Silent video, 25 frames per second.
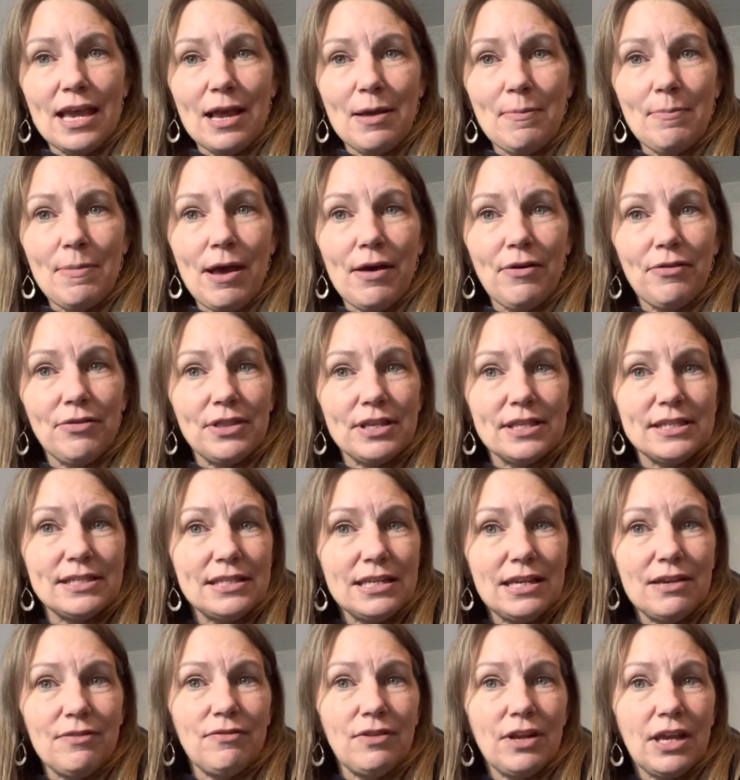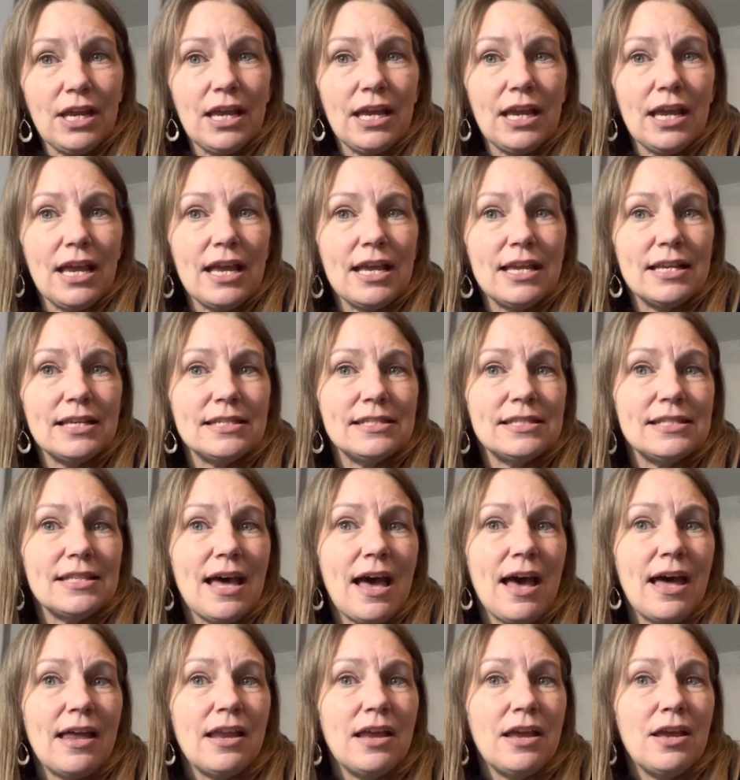about this evening is
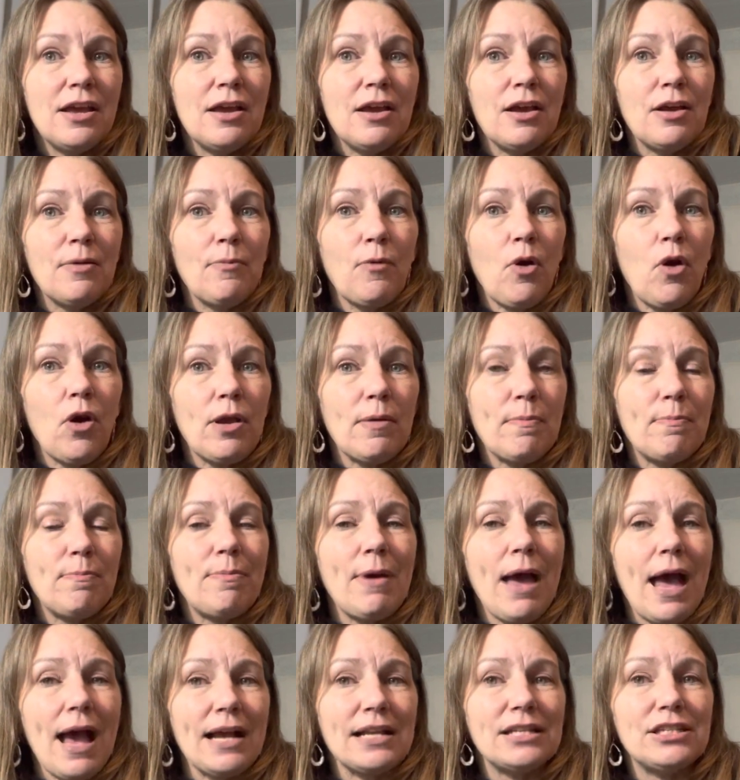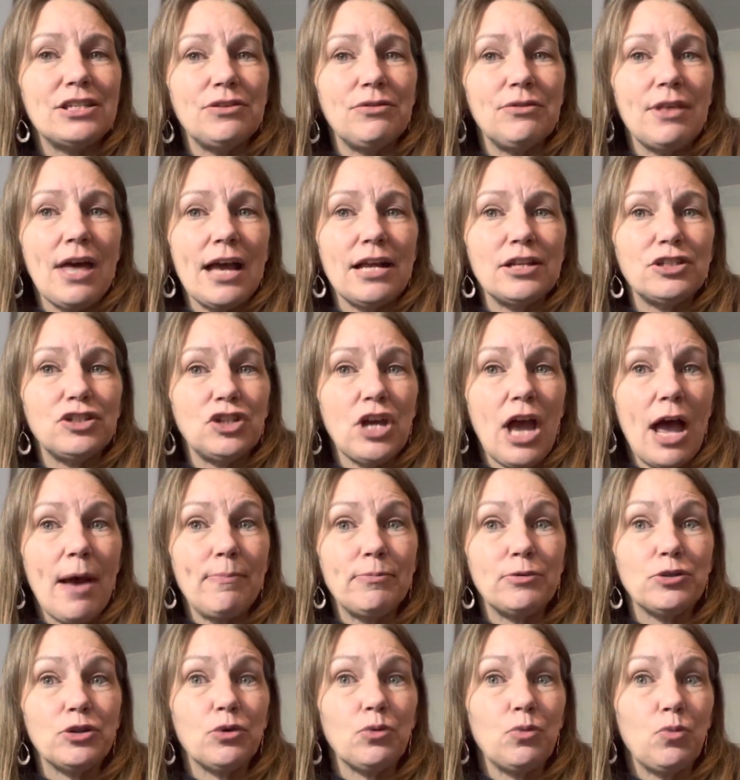that going back to that
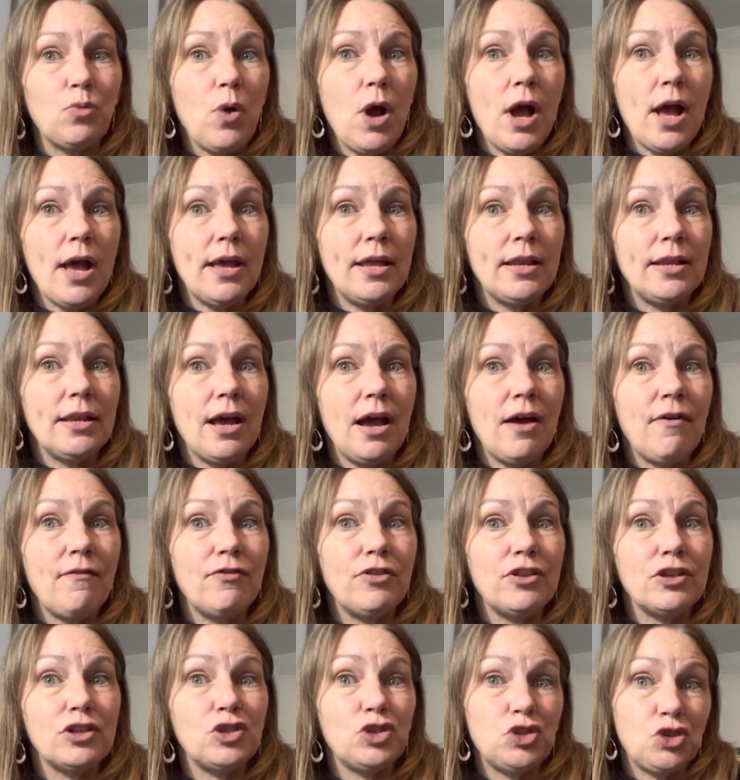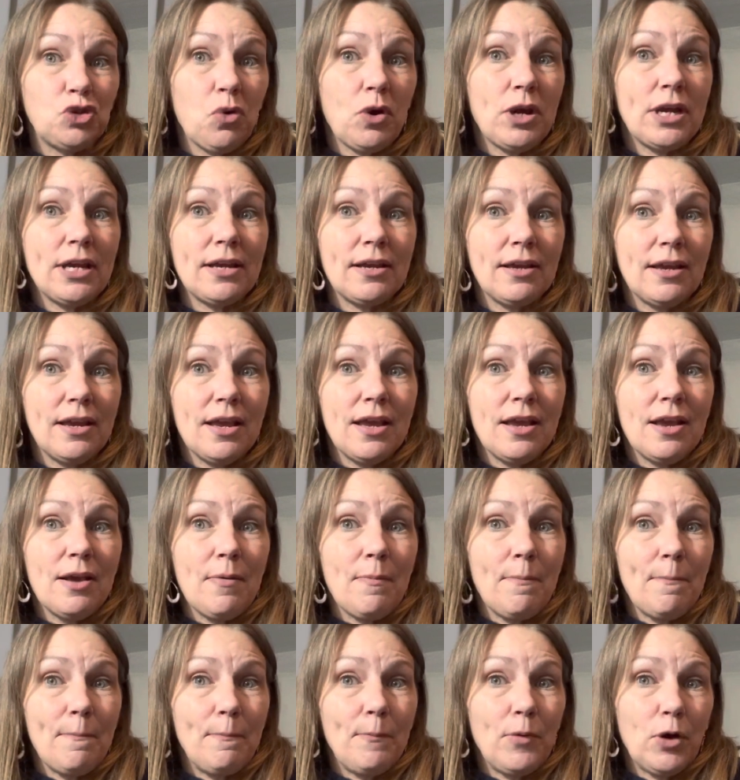chapter 1 of the Joy
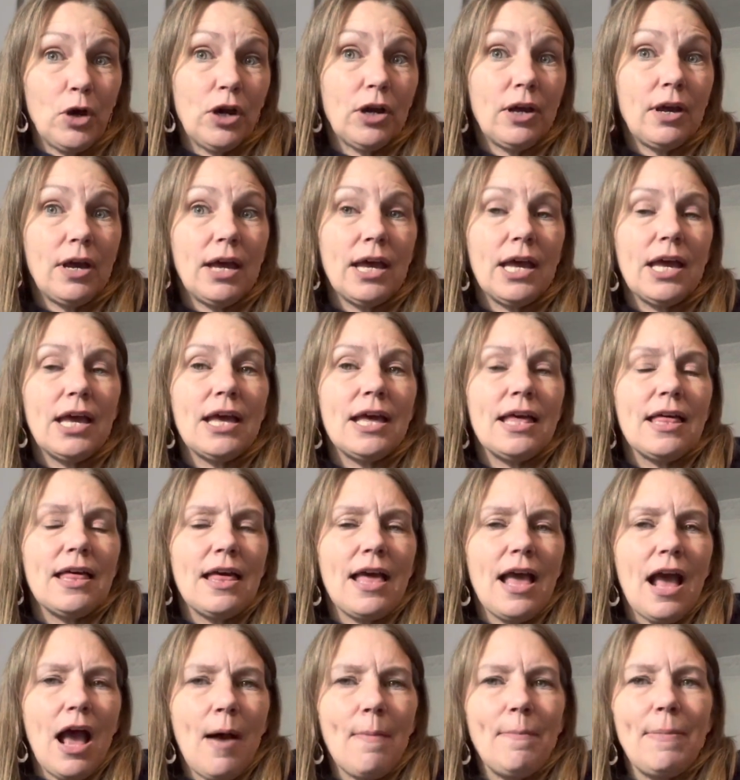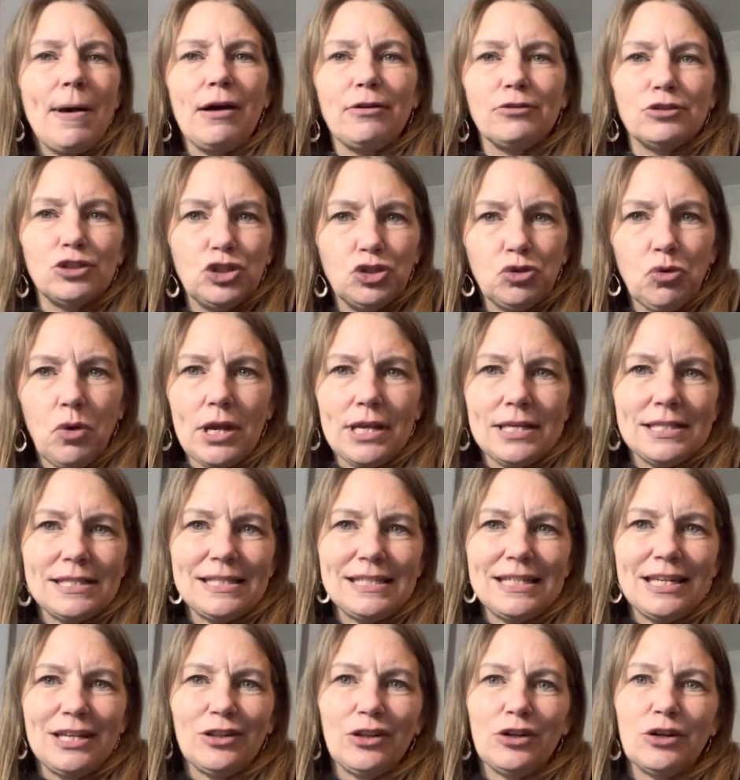book about joy
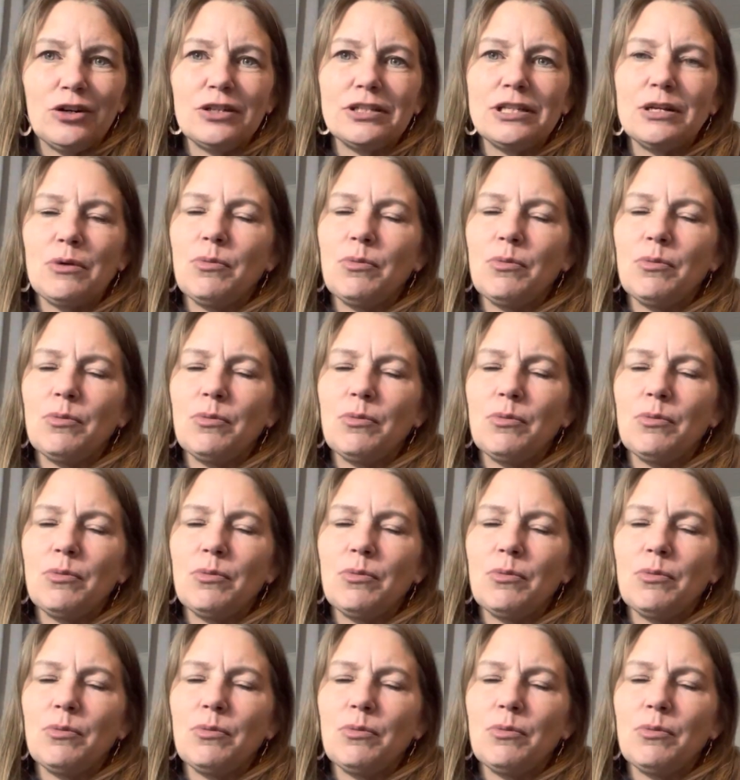stealers.